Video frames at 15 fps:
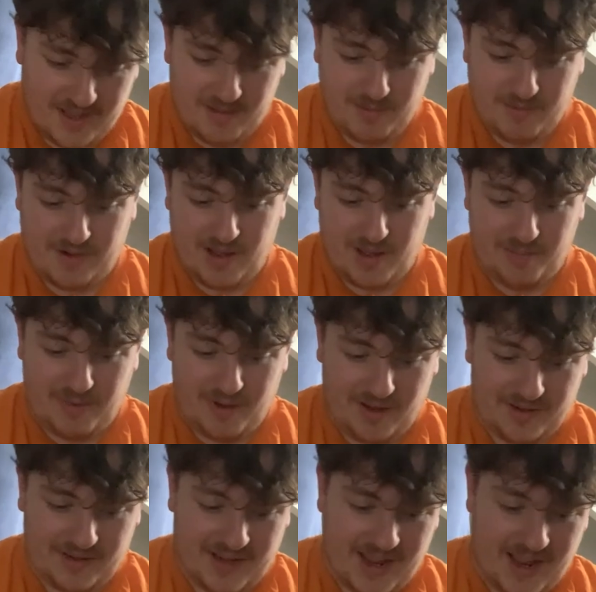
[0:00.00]
We've got a
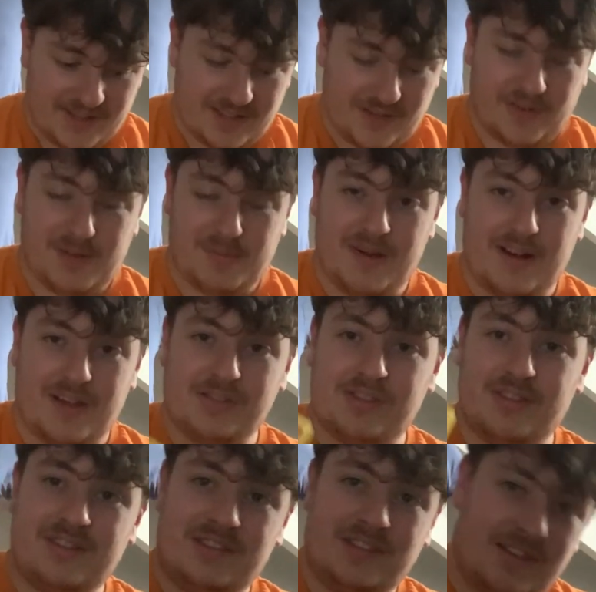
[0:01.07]
Ponyat. I feel like mine not as good
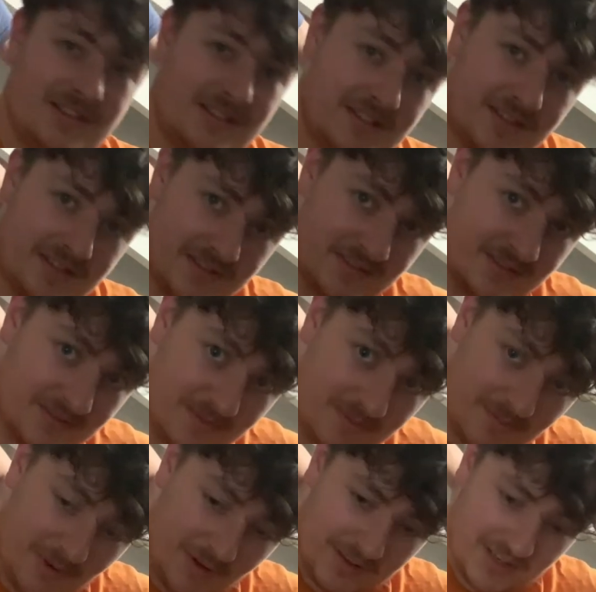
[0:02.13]
as these.
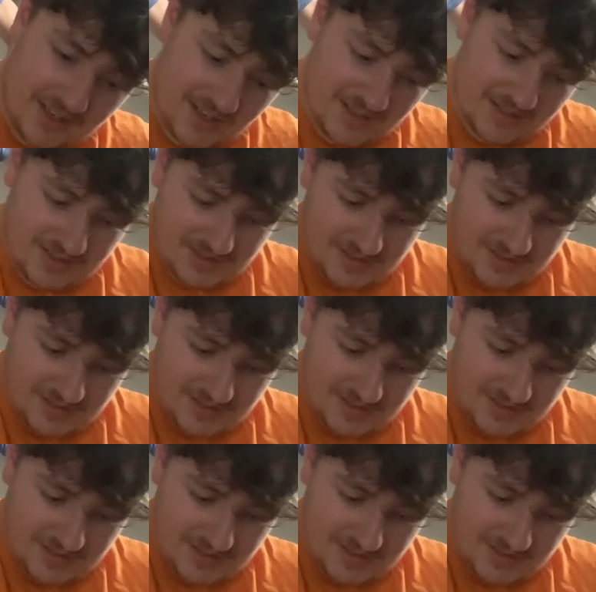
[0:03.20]
Ponyat.